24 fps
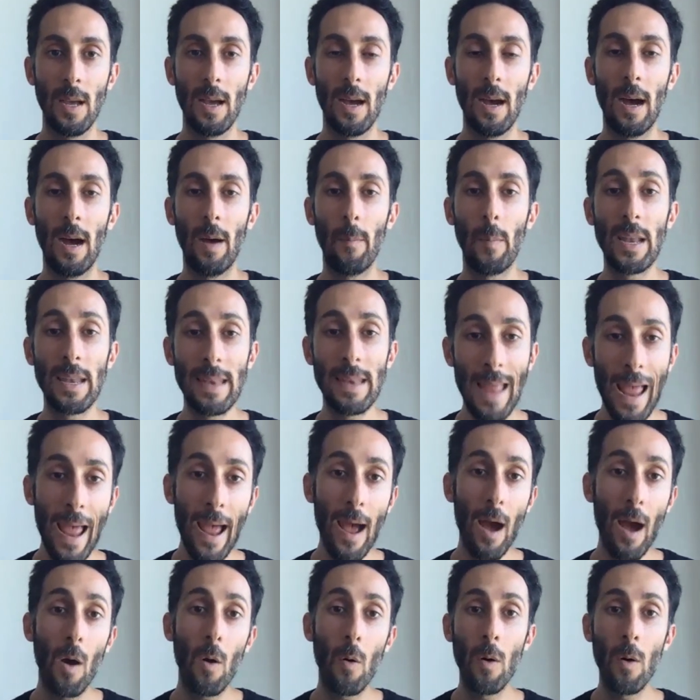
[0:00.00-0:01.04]

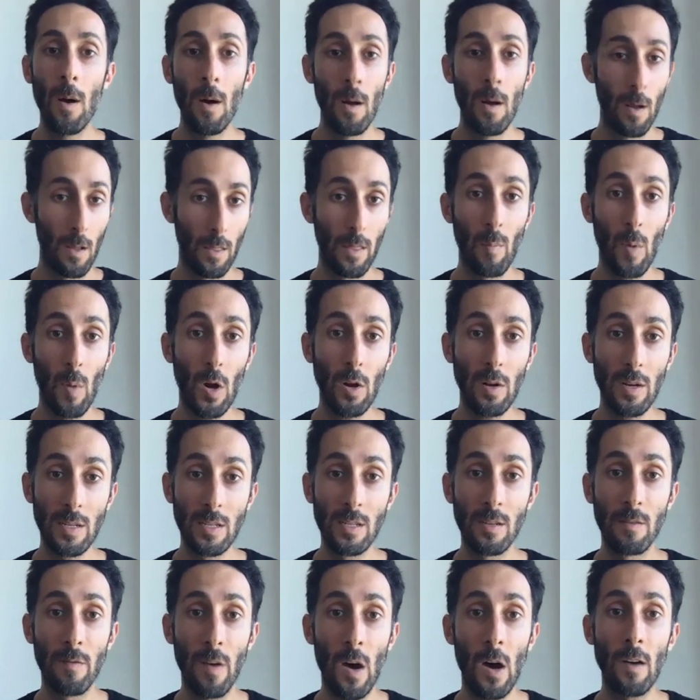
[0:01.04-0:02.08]
Now, the market's
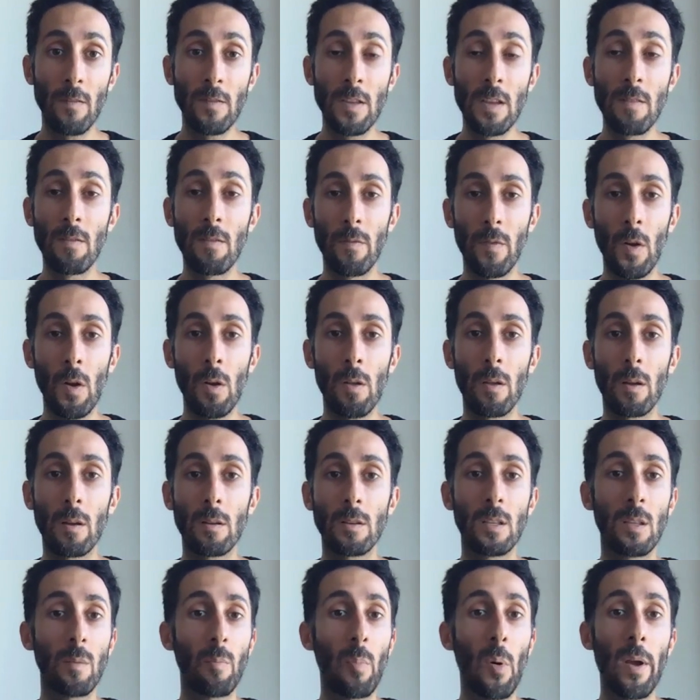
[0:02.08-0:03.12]
evolved even further
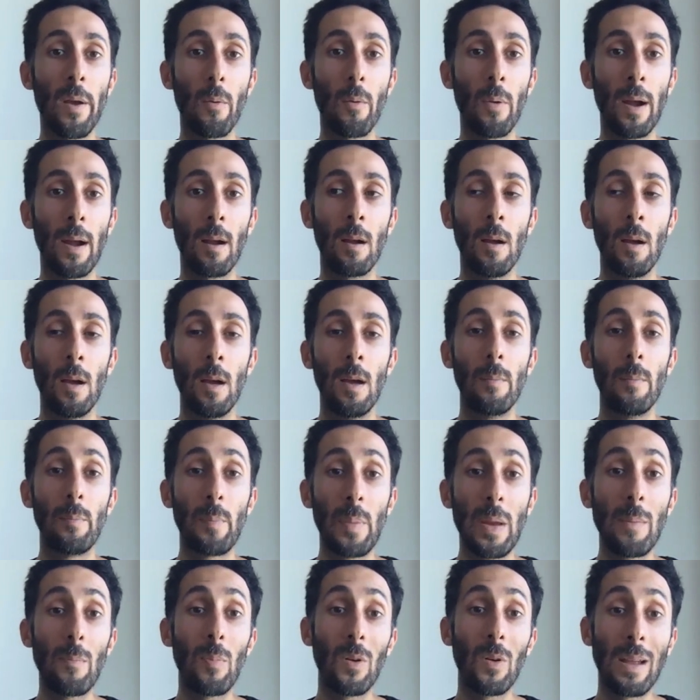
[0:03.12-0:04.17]
to the point where
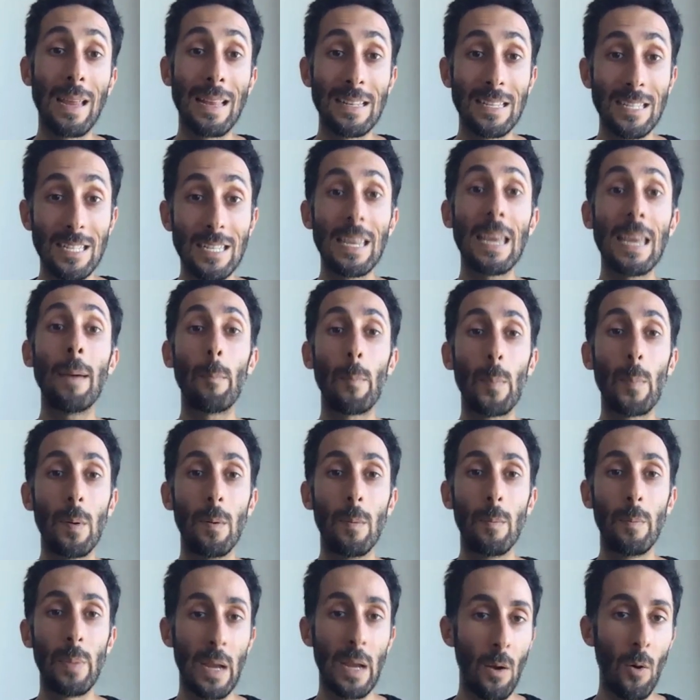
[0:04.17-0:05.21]
people can skip
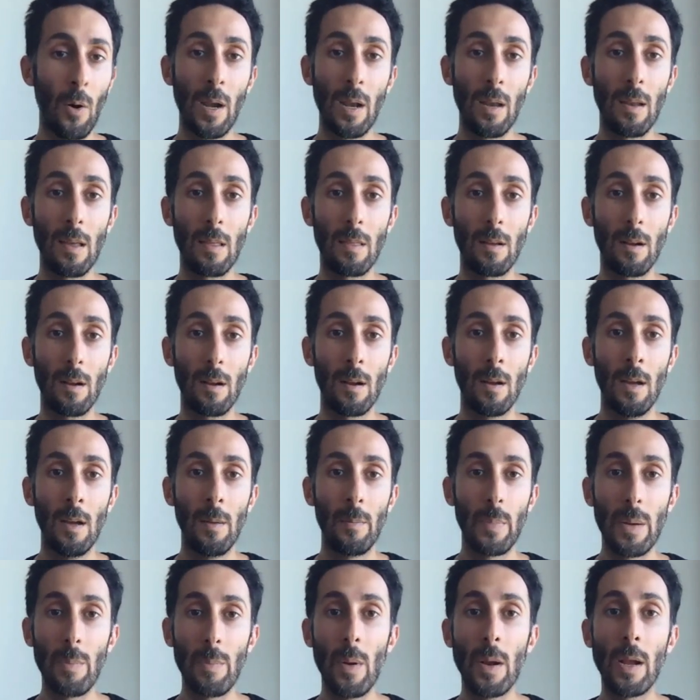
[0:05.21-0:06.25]
Bitcoin and Ether.
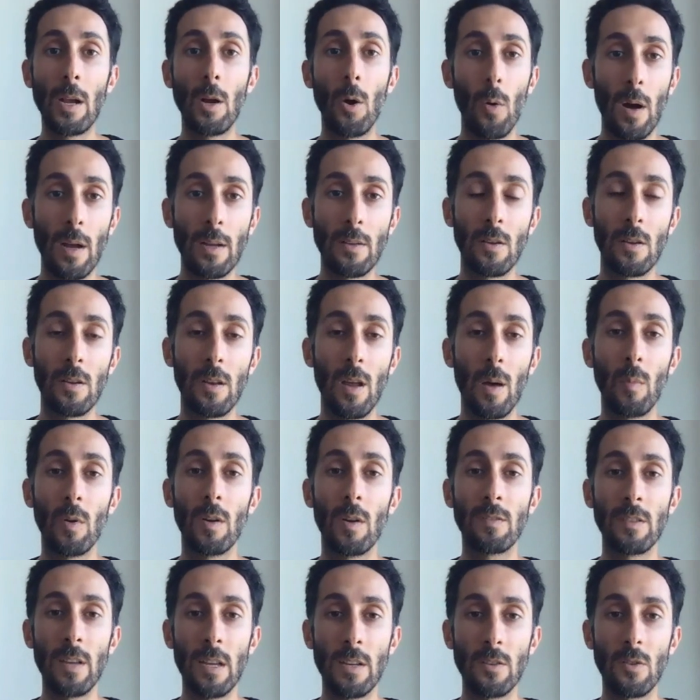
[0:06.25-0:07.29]
People can go onto a number of
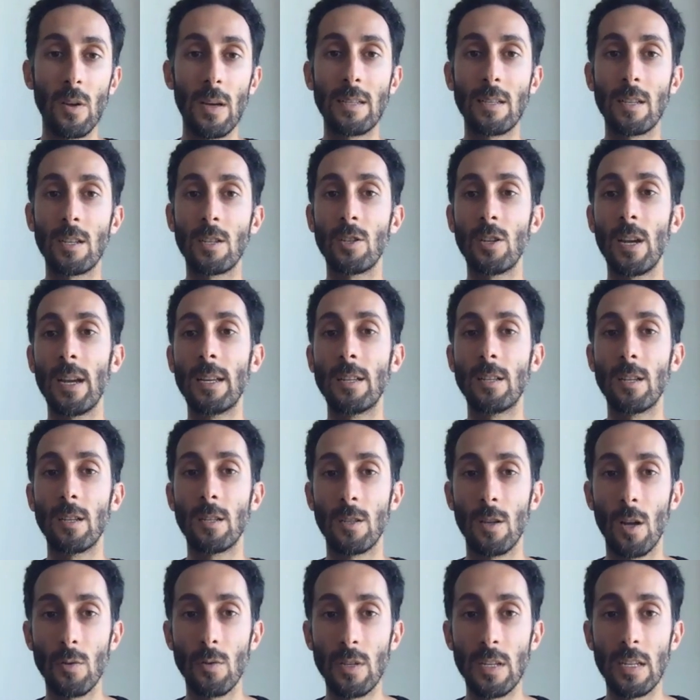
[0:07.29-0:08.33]
centralized exchanges,
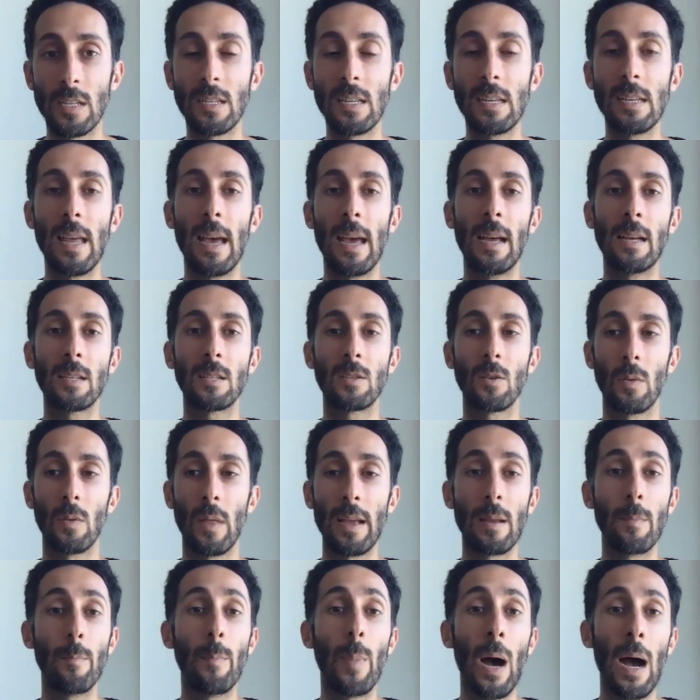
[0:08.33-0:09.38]
no OTC desks, or they
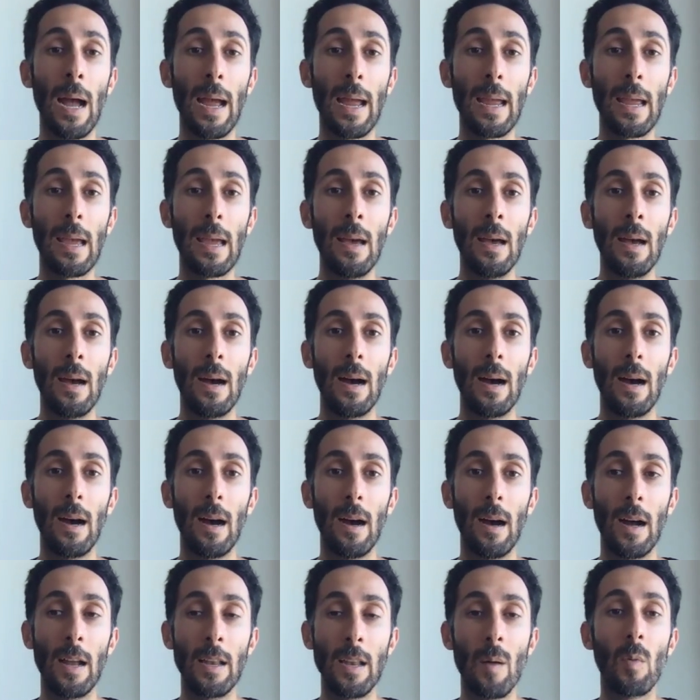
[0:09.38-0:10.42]
can buy
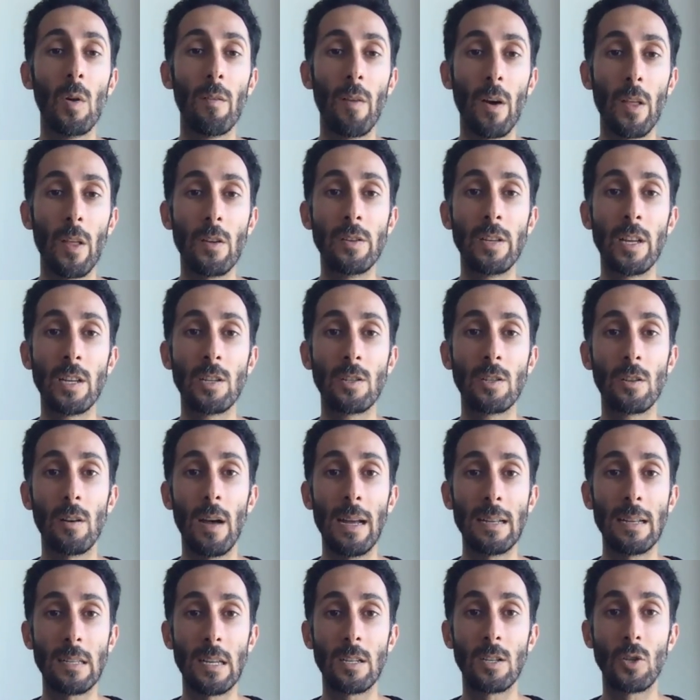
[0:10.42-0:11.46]
a number of other digital
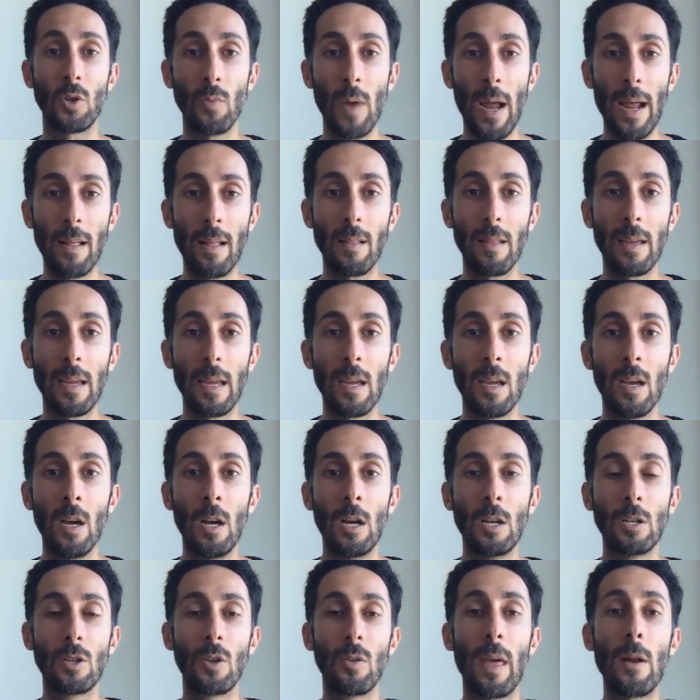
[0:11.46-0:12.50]
assets directly,
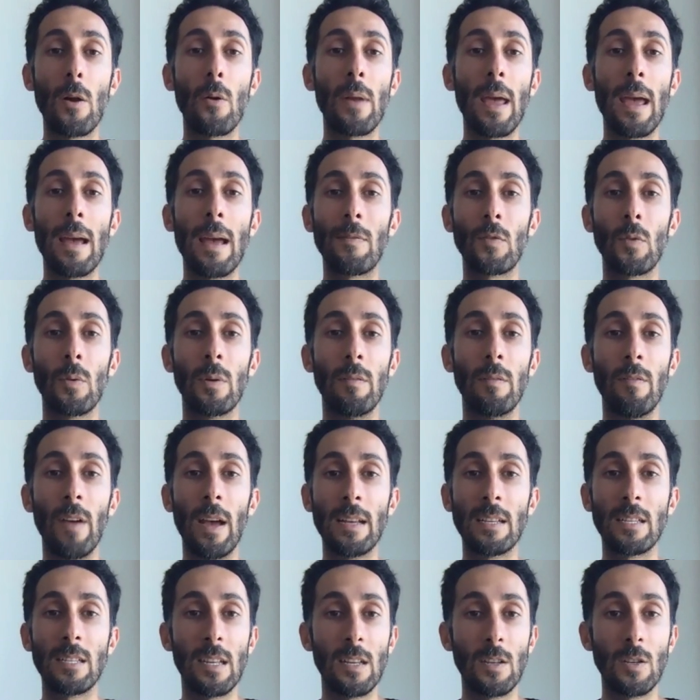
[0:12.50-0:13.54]
so they don't have to
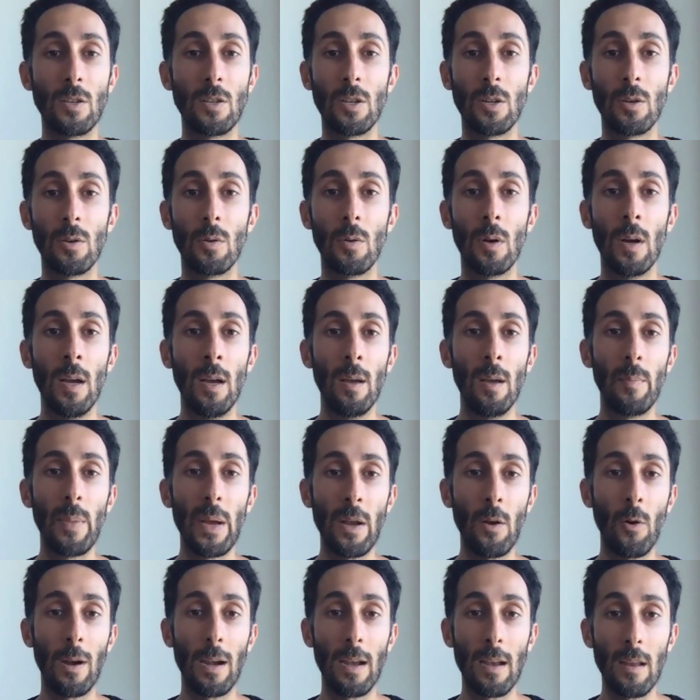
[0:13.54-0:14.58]
invest into
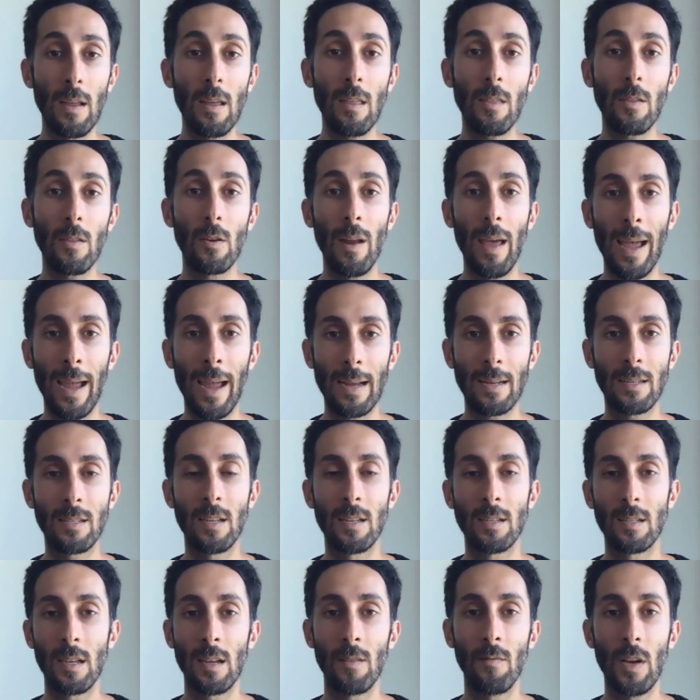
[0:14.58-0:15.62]
Bitcoin and Ether to
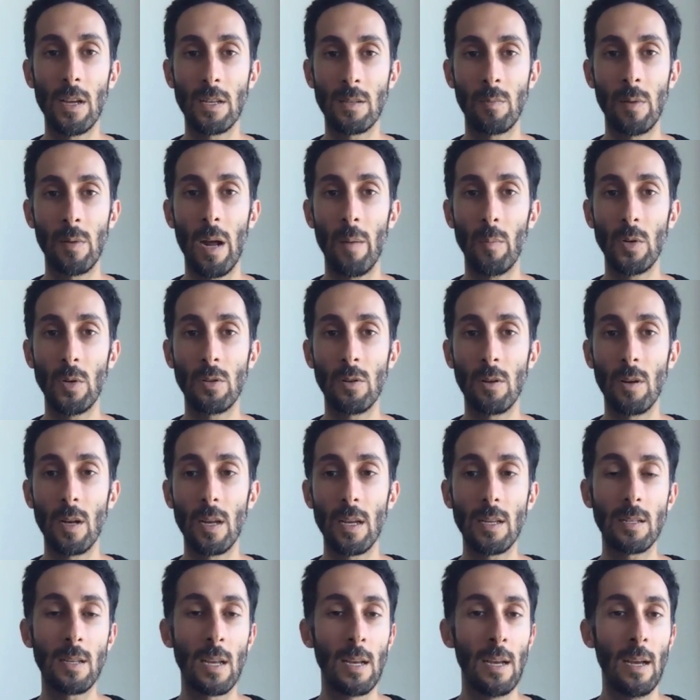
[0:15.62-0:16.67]
access the investment
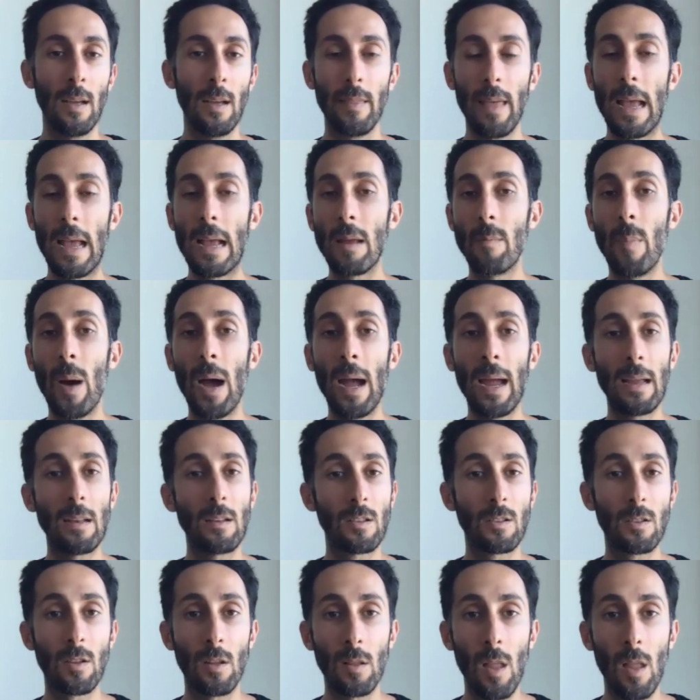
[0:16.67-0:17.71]
opportunities. They can buy into
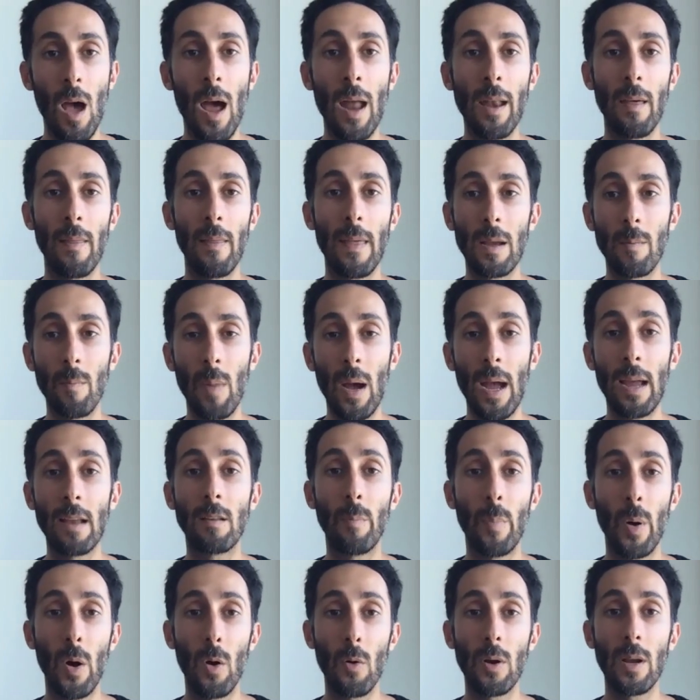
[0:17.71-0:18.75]
Solana, they can buy into
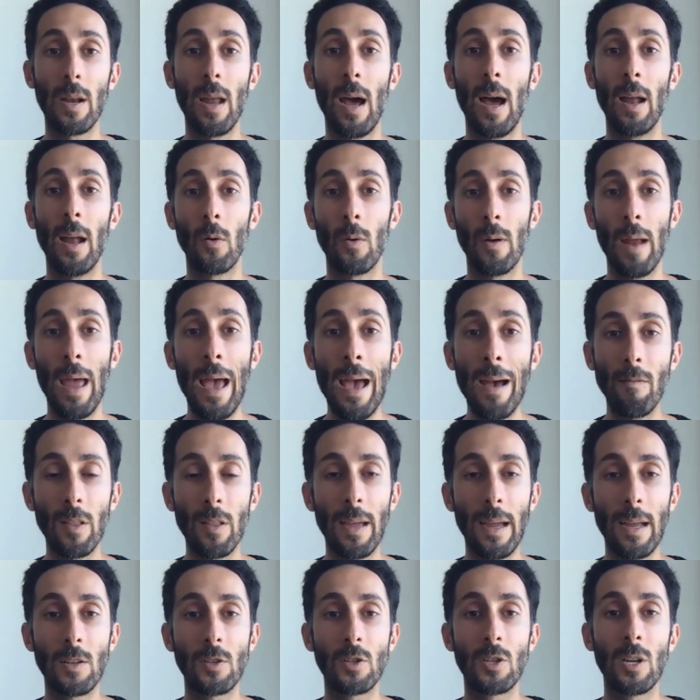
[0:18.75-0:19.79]
Polkadot or
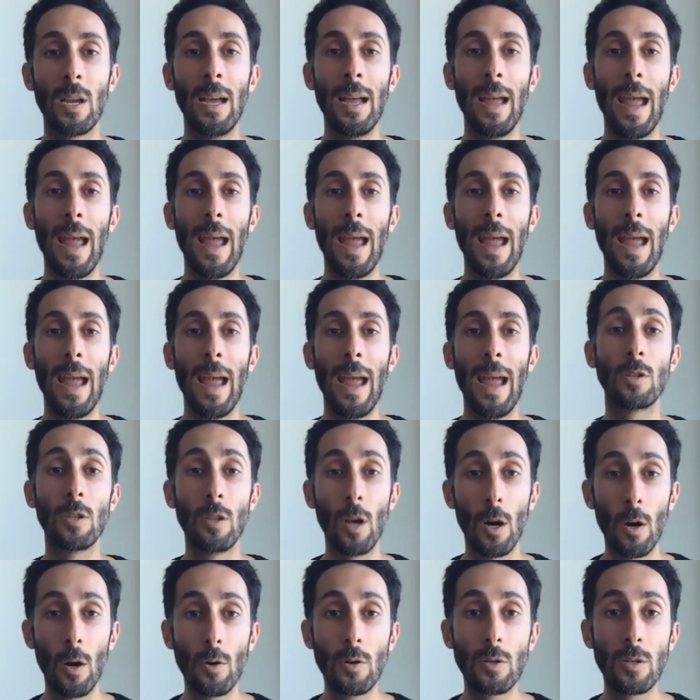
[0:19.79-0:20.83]
Avalanche, and then they could
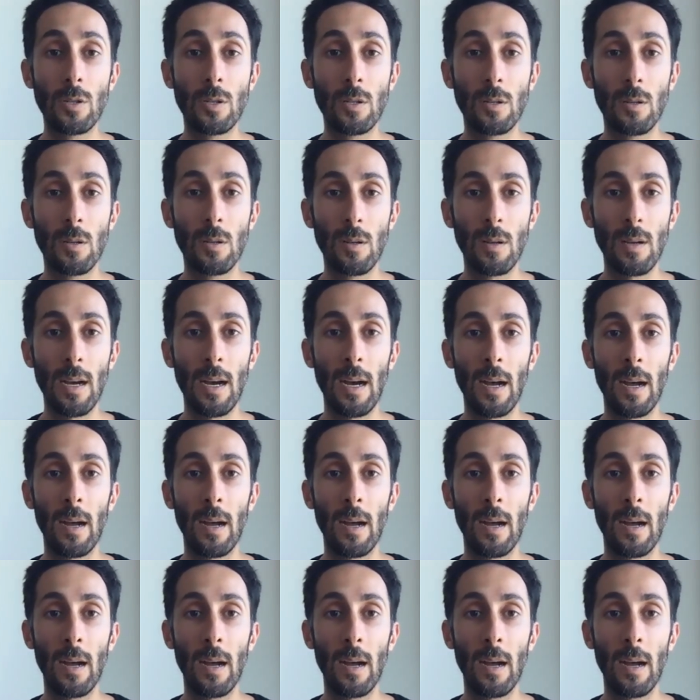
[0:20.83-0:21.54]
use those